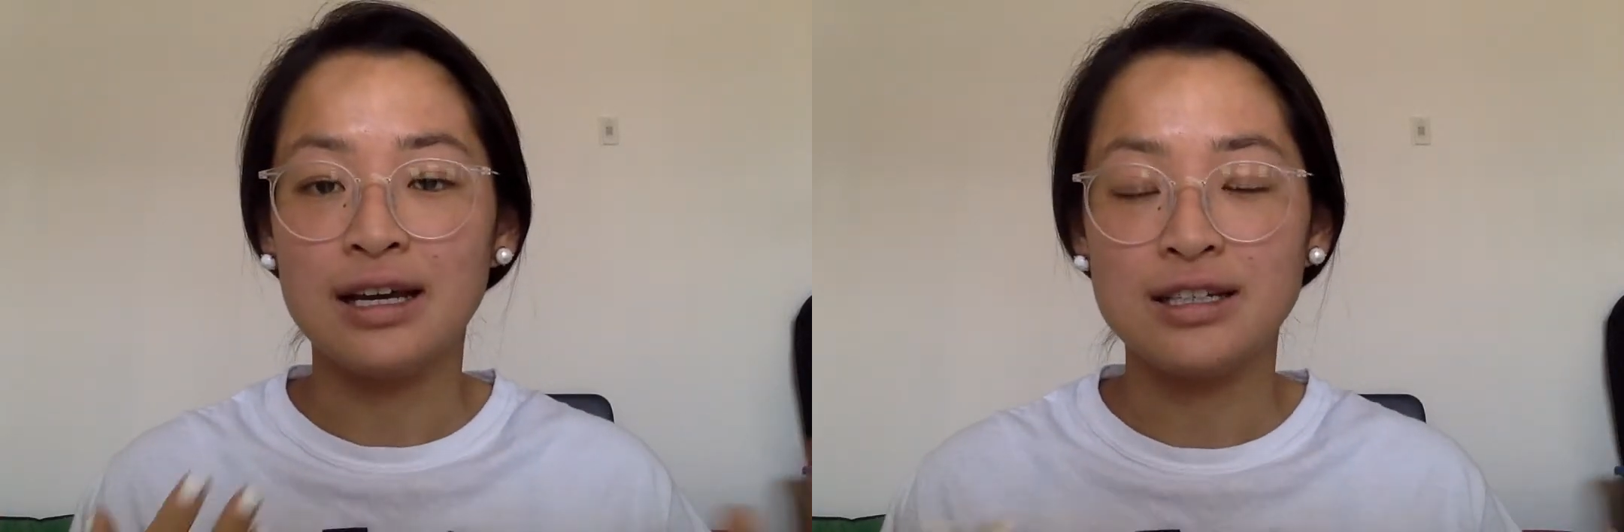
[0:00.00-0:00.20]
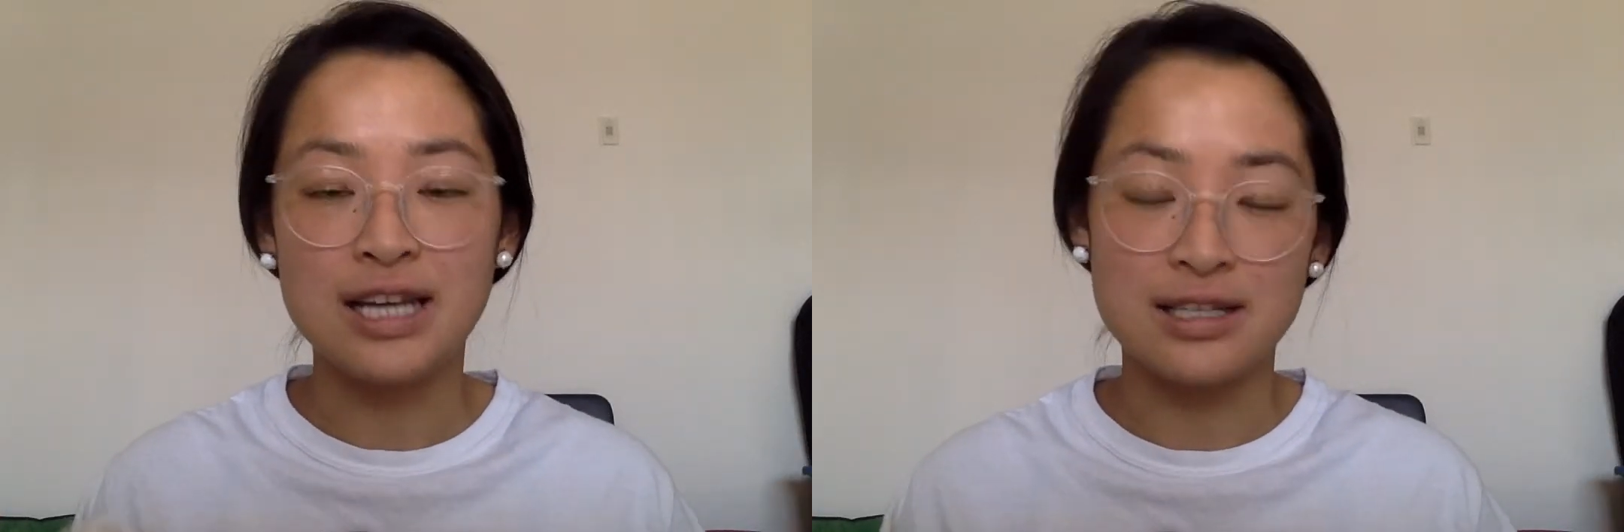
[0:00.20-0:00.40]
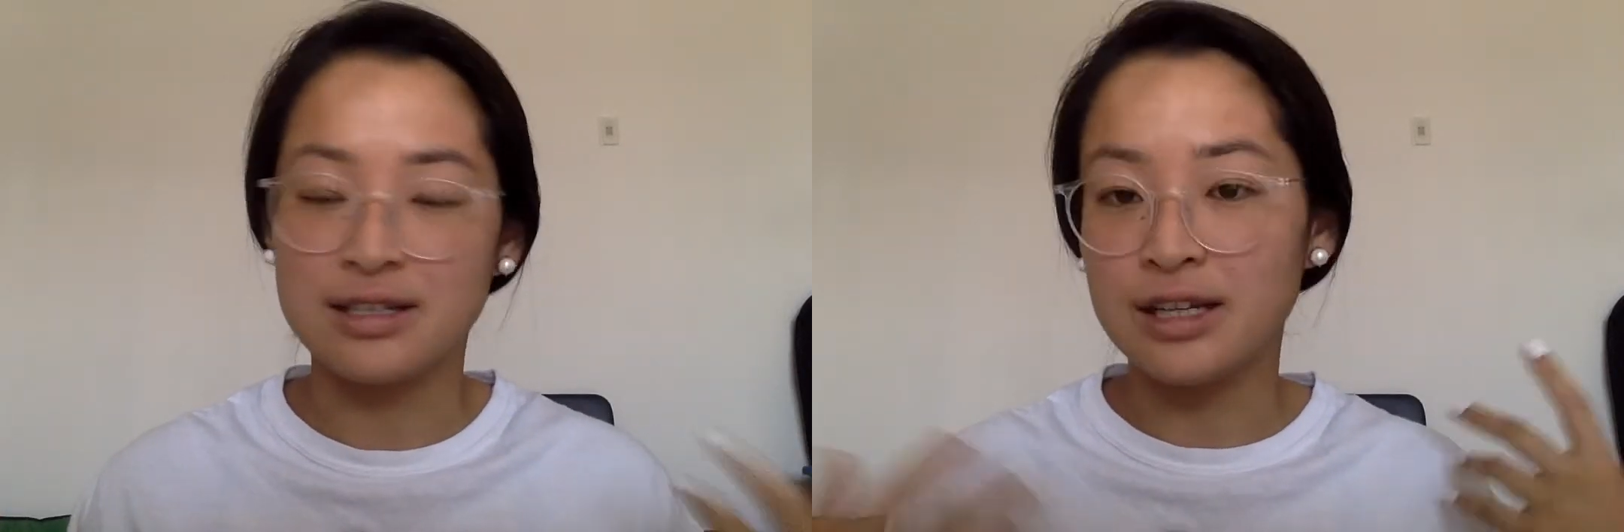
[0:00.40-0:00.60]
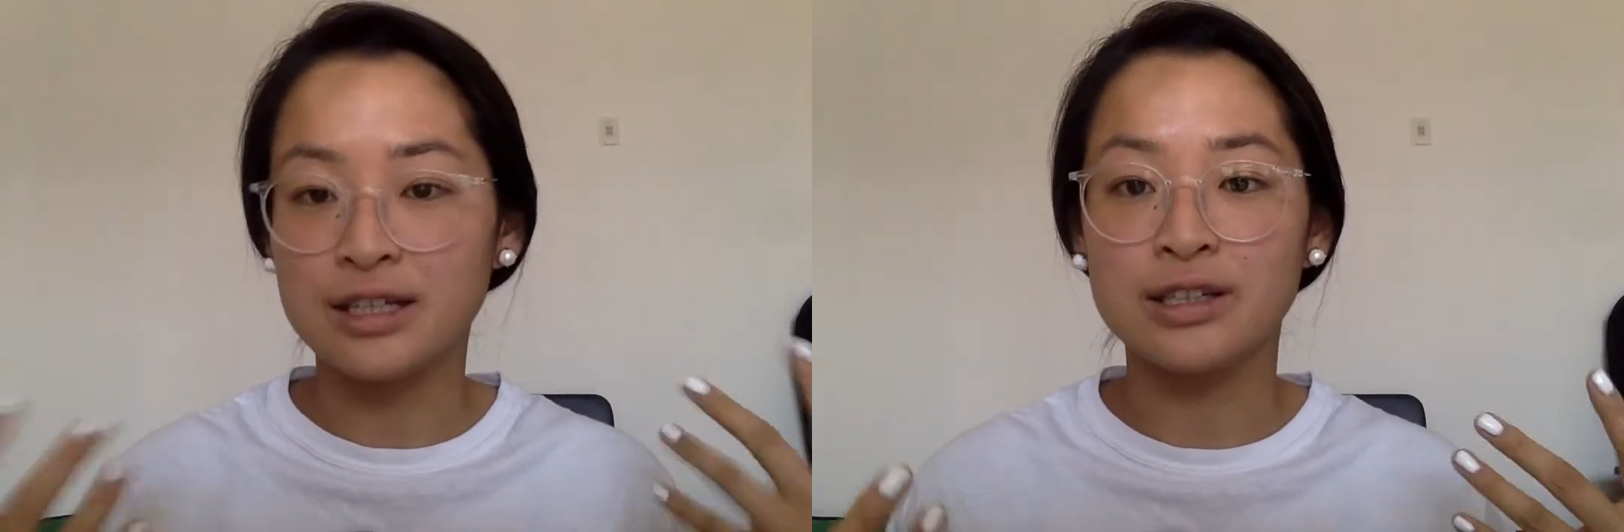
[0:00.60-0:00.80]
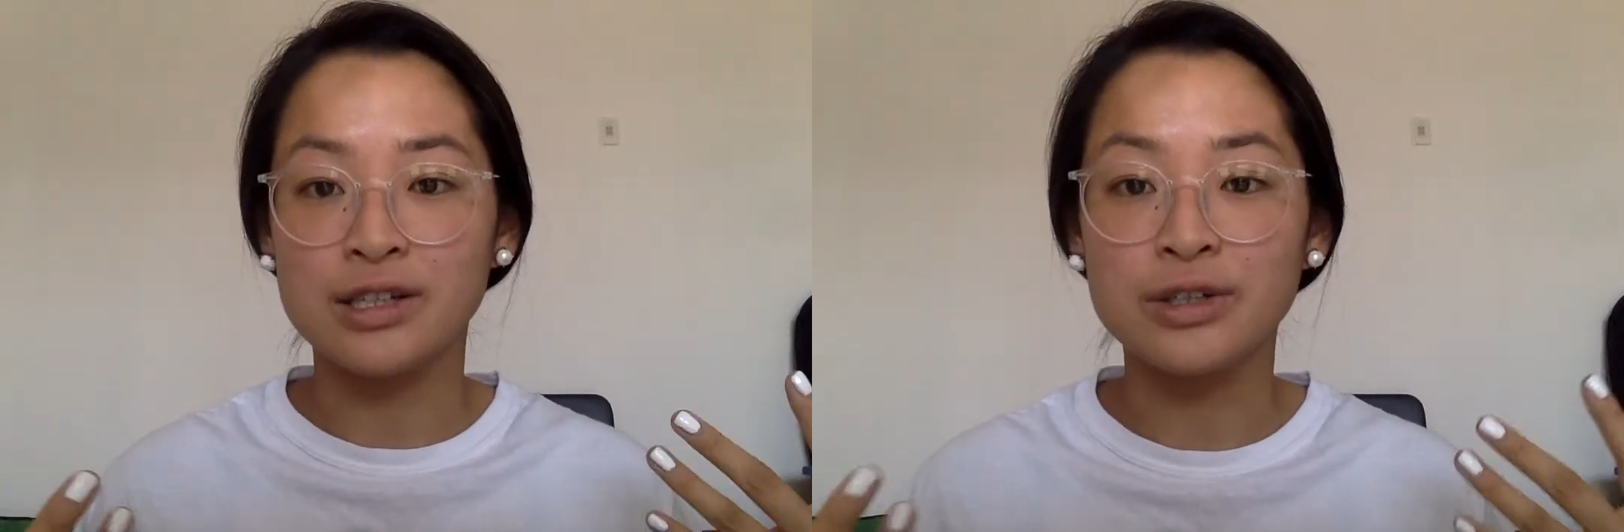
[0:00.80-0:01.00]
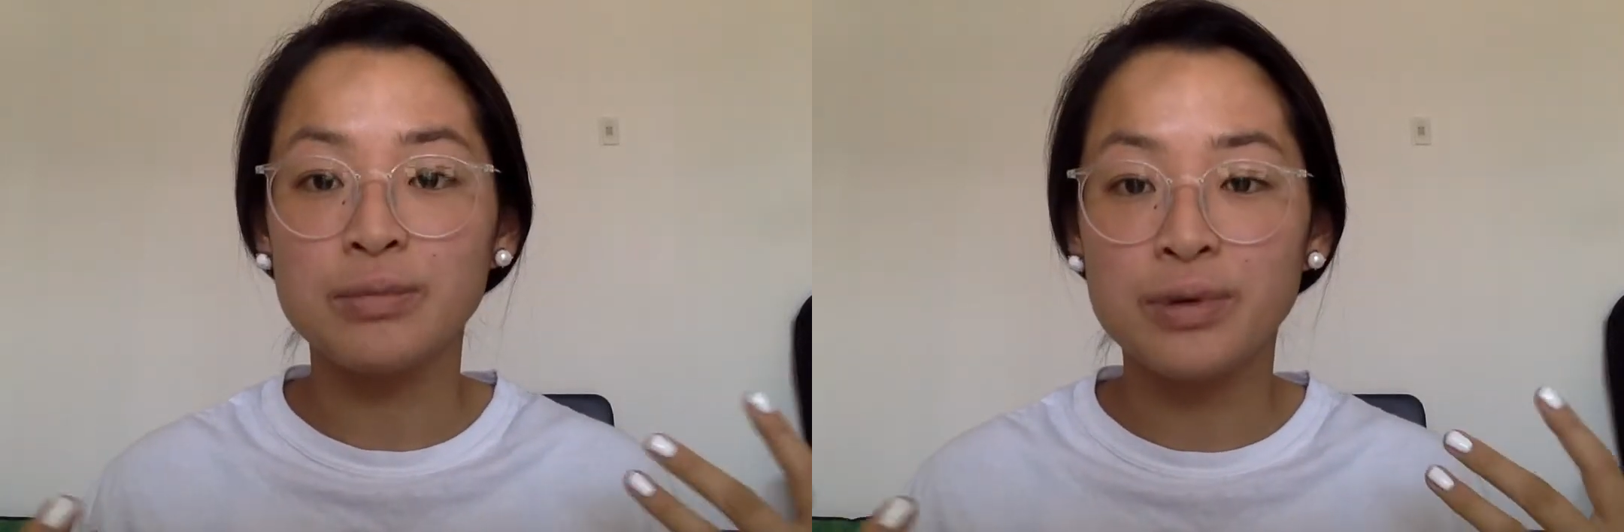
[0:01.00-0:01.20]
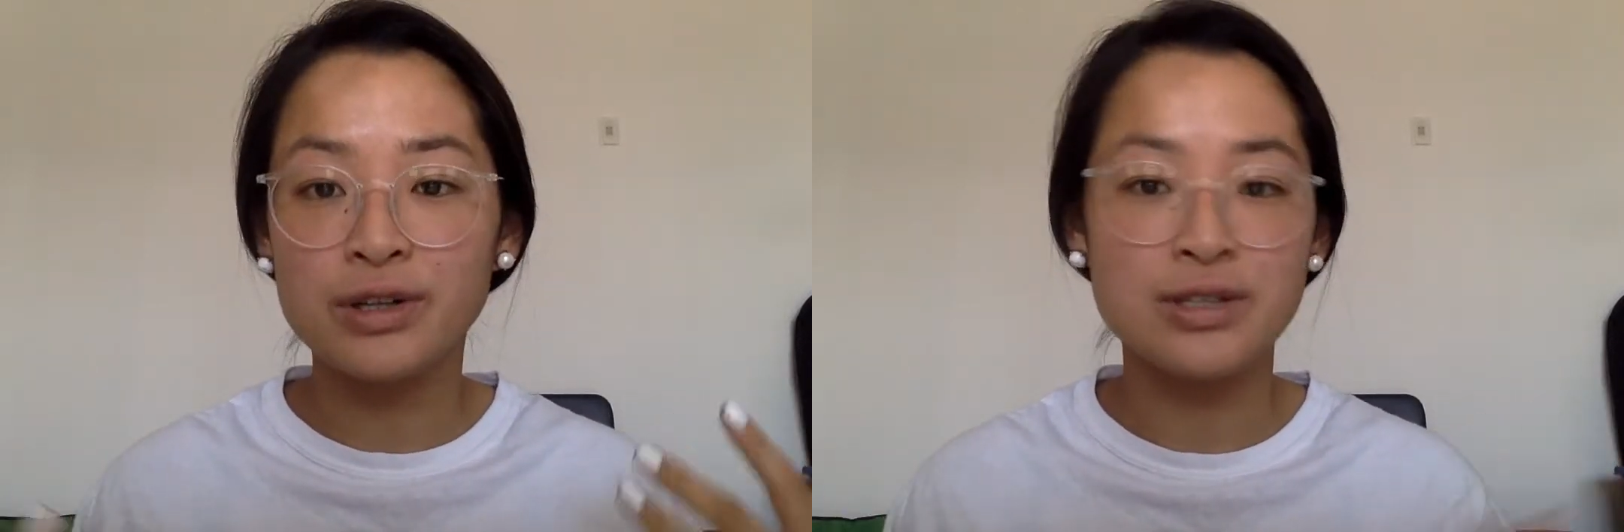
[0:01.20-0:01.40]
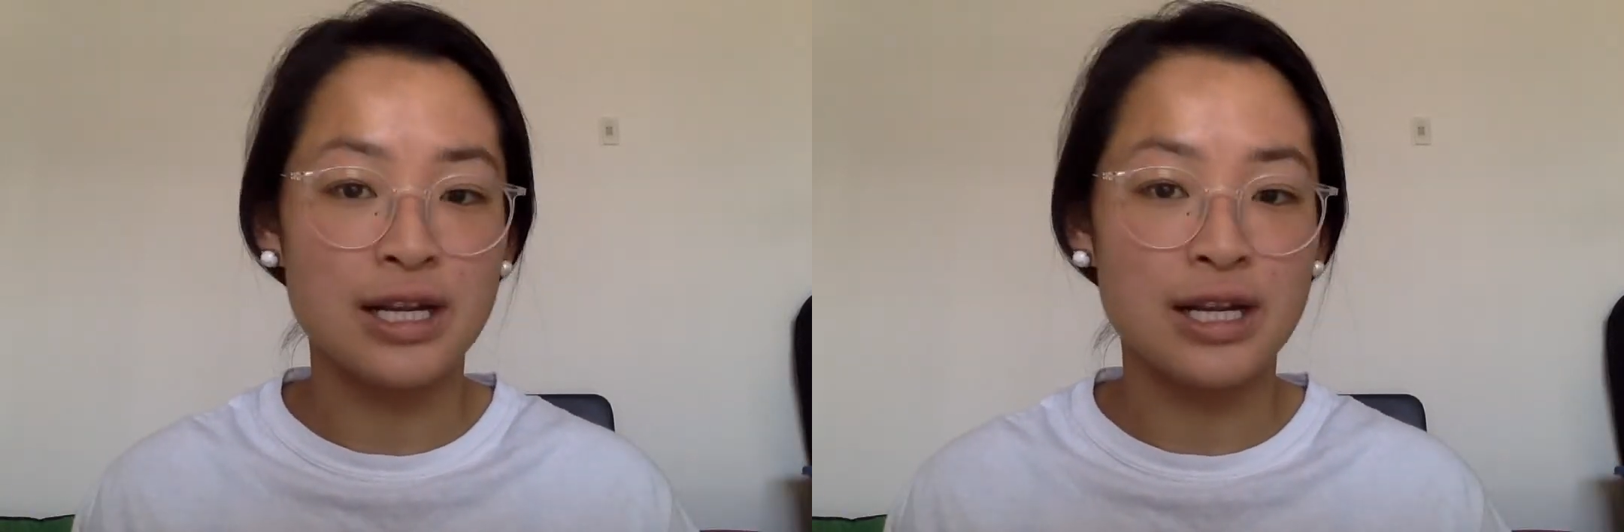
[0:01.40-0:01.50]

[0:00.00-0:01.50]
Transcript: she has a lot of clinical pearls